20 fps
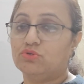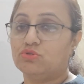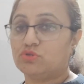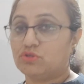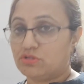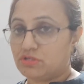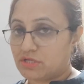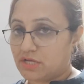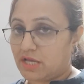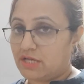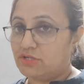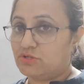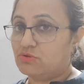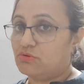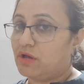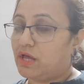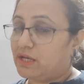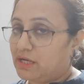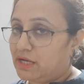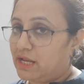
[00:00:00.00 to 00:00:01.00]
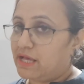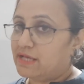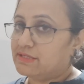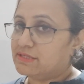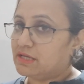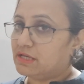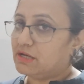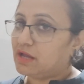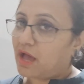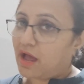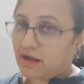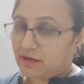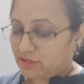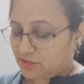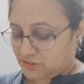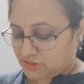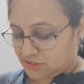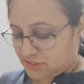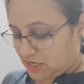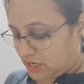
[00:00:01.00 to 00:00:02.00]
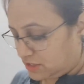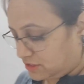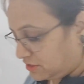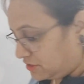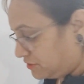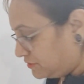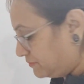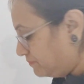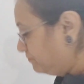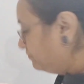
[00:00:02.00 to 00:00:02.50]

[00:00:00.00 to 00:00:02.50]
so try to analyze and understand it.